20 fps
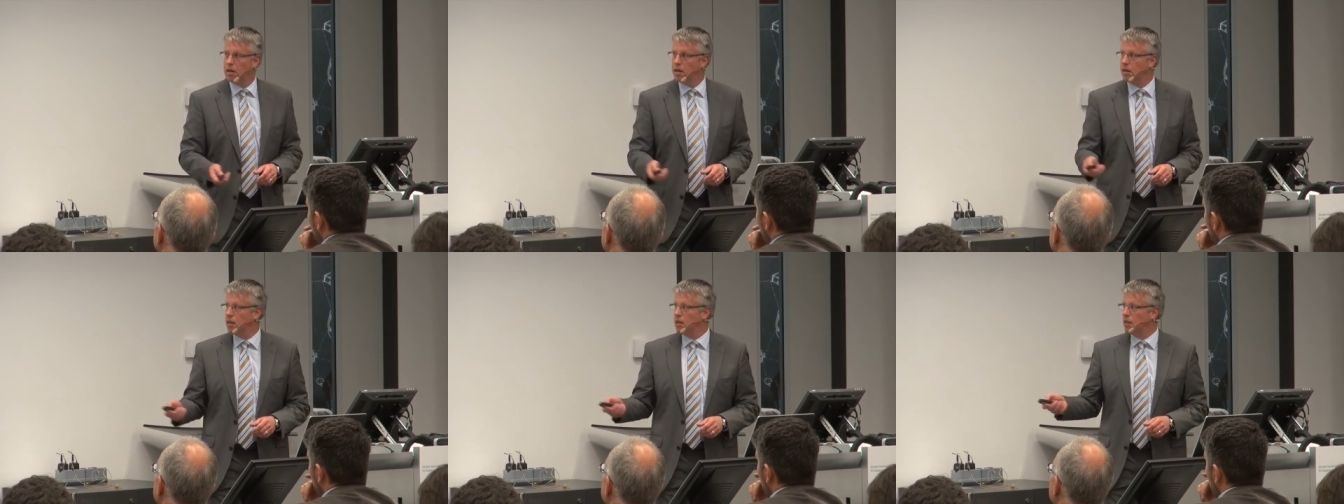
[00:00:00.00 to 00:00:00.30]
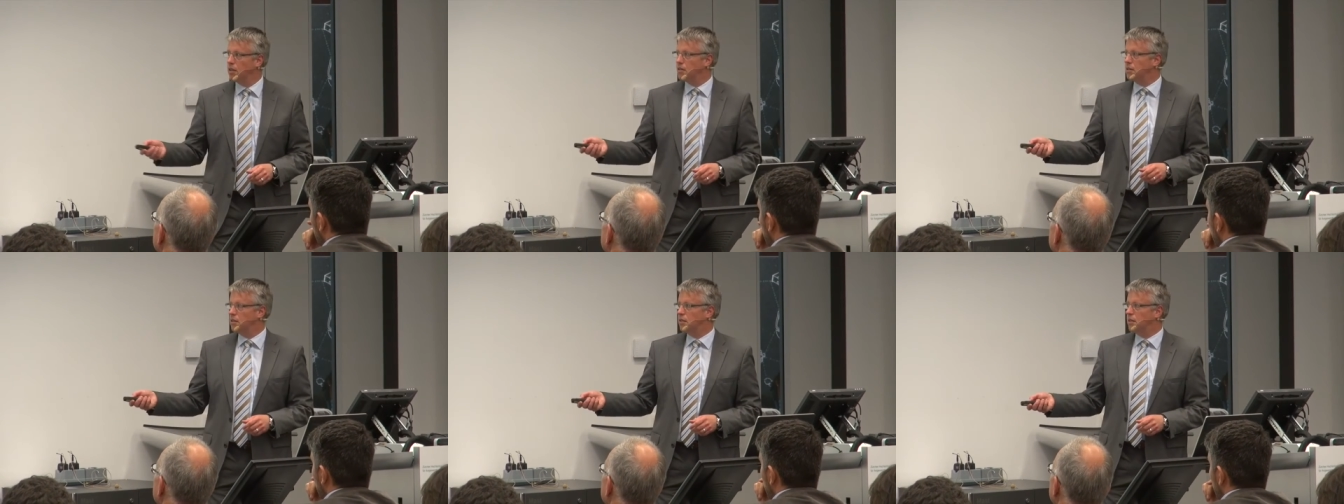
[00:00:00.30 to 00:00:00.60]

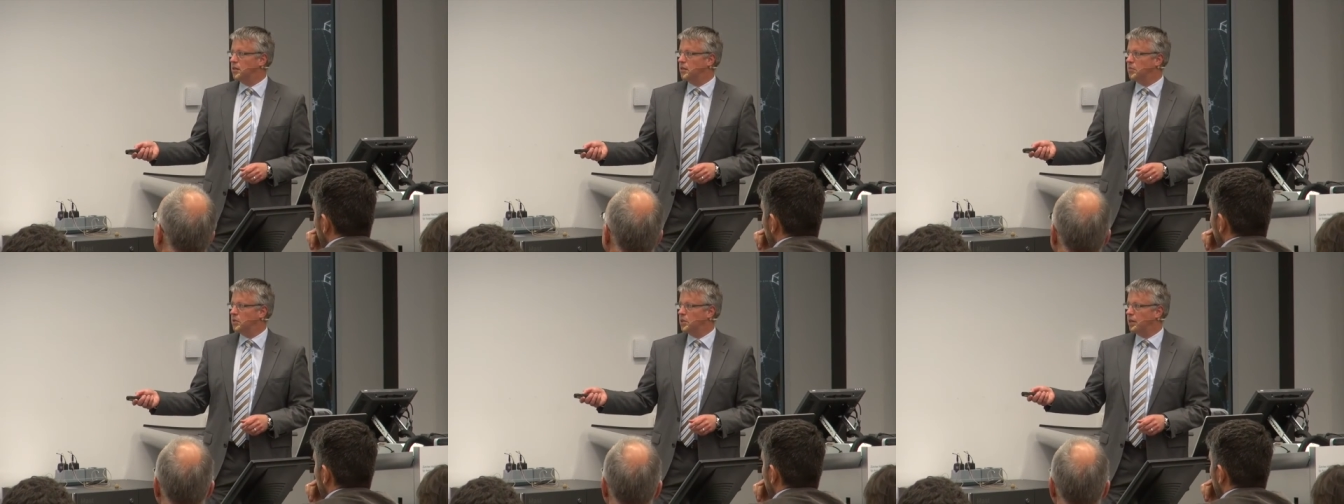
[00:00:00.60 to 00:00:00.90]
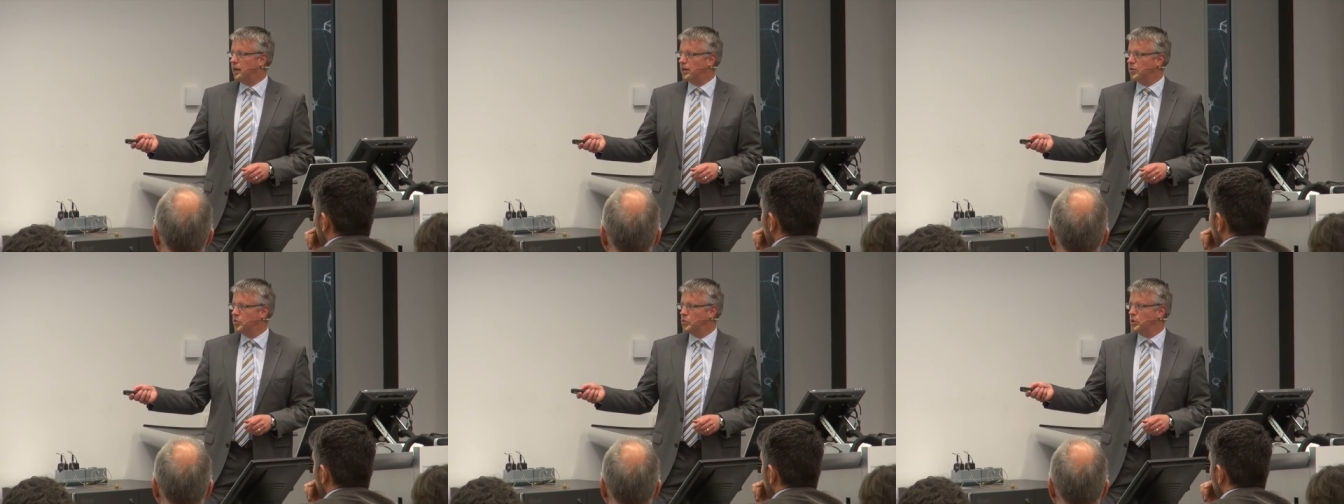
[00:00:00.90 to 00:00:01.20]

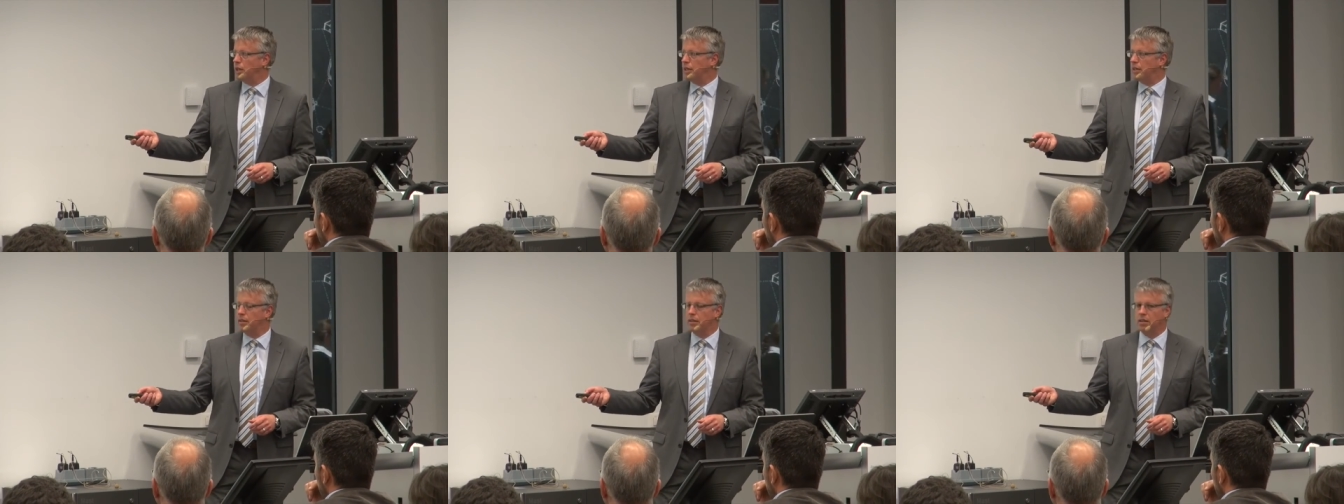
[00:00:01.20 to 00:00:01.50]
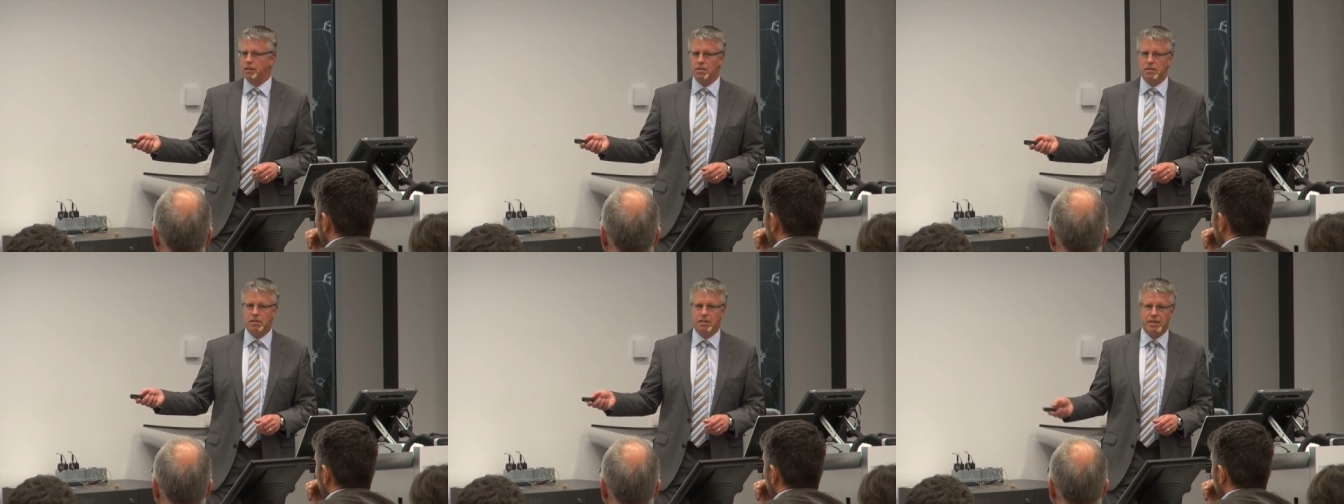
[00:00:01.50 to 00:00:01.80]
how to
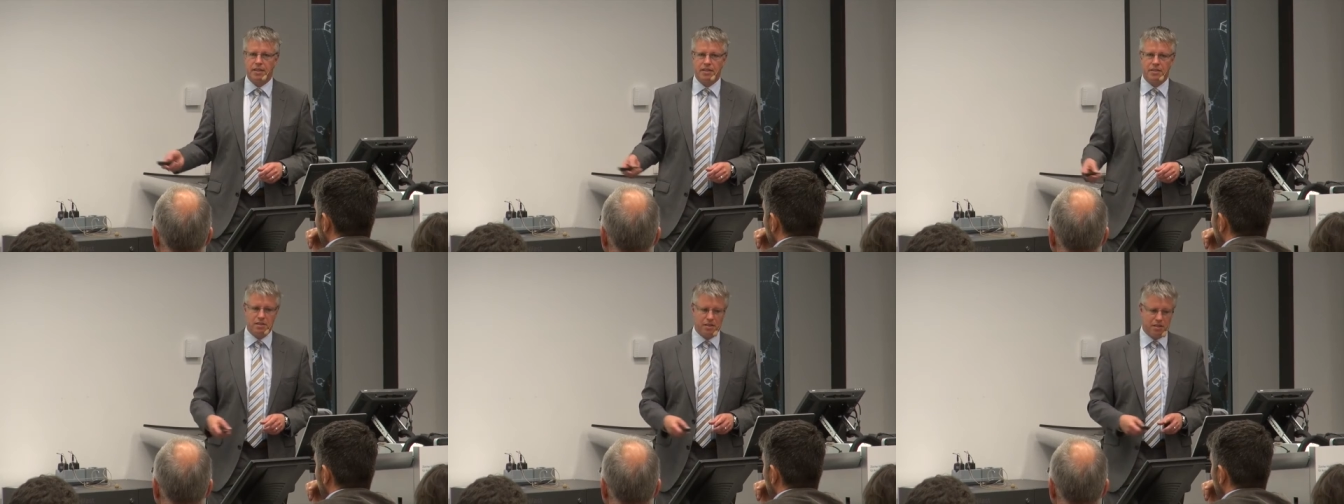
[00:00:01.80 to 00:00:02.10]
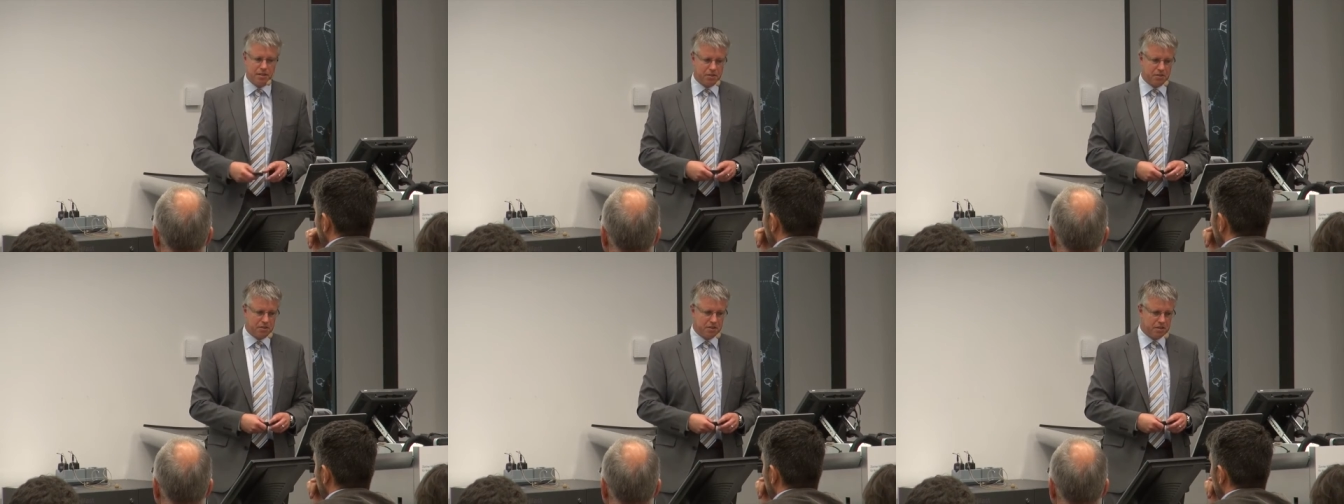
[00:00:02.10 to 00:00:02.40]
handle the trade
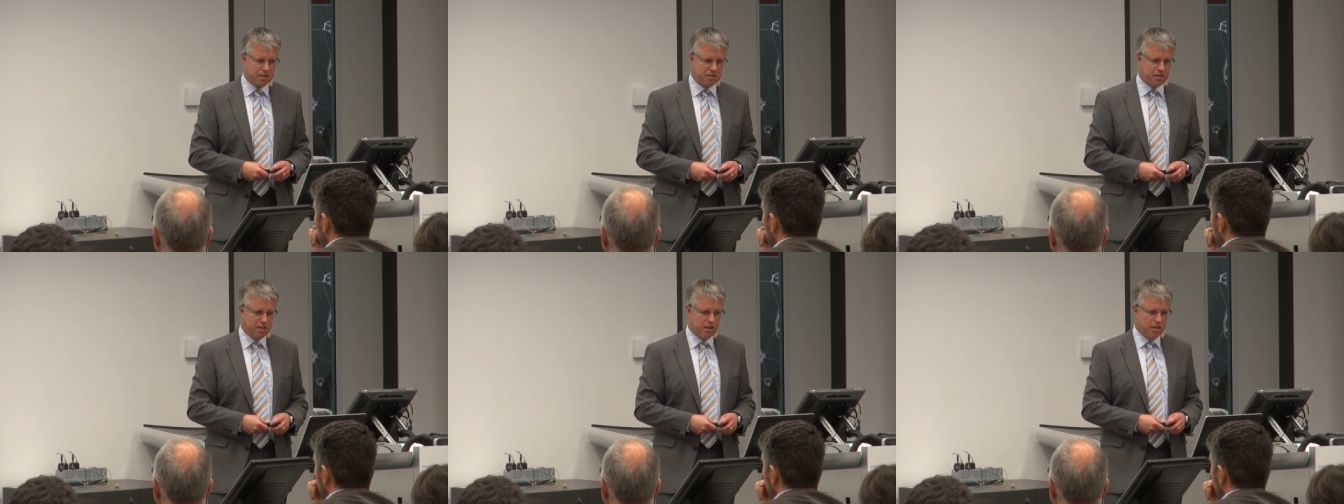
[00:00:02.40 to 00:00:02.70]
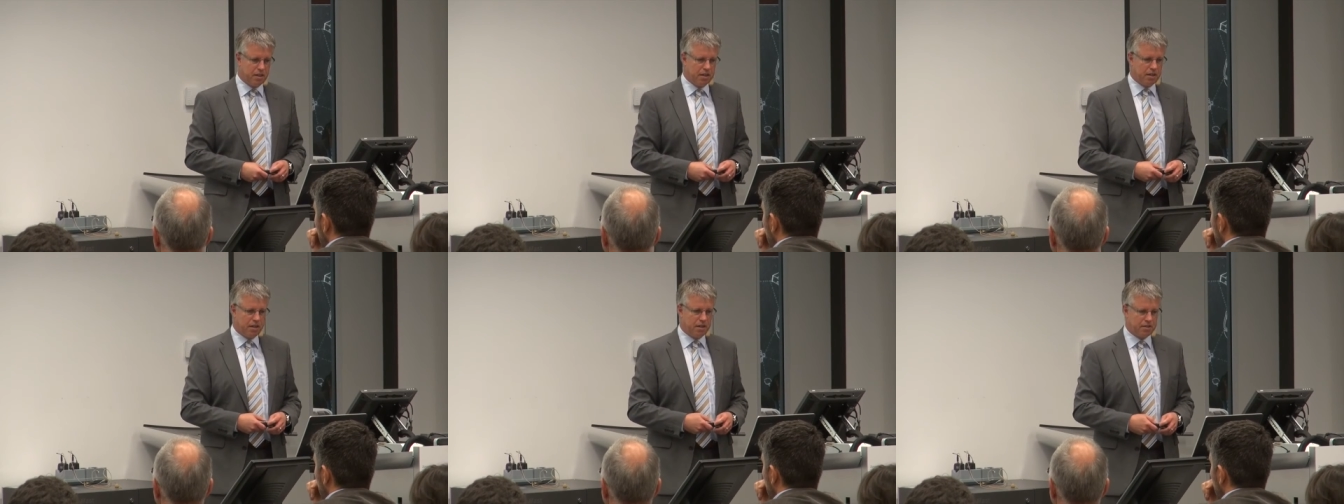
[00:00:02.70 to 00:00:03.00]
secrets,
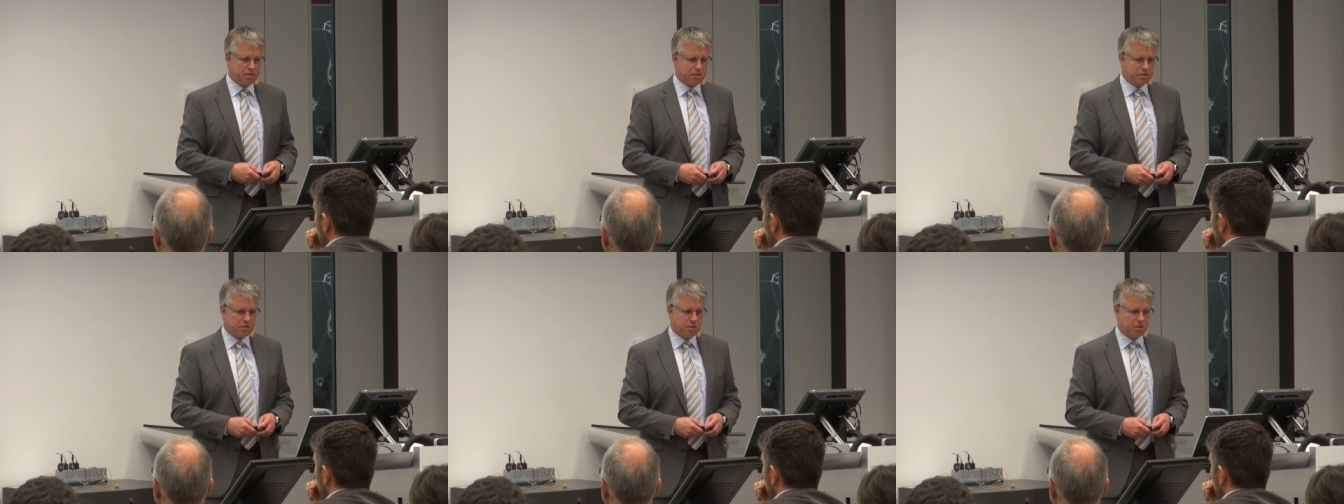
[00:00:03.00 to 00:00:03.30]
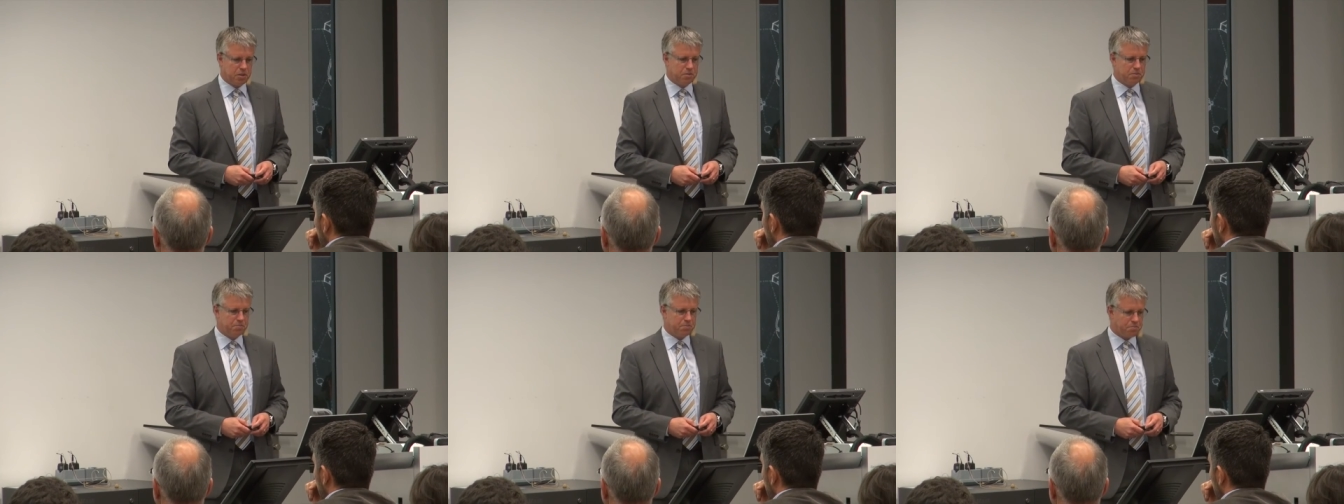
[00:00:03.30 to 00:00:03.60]
and
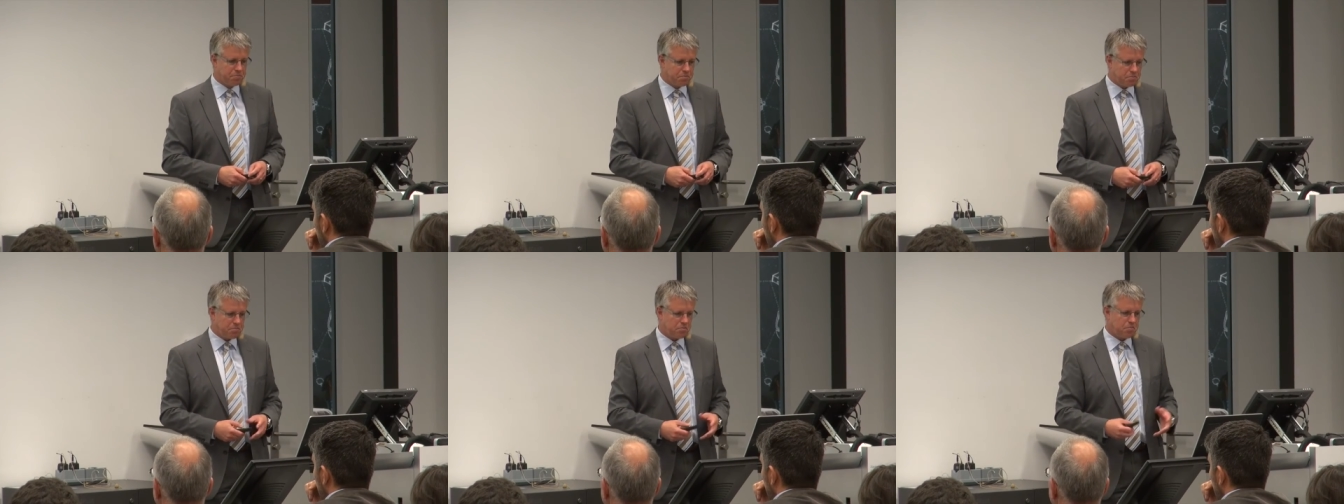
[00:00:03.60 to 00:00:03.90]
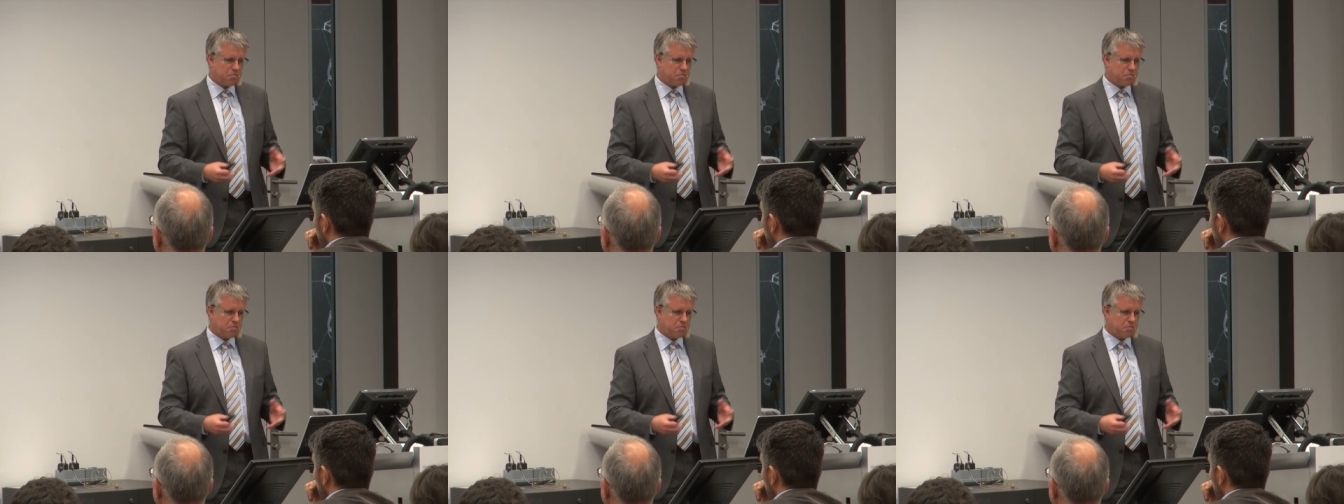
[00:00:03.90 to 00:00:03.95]
so on.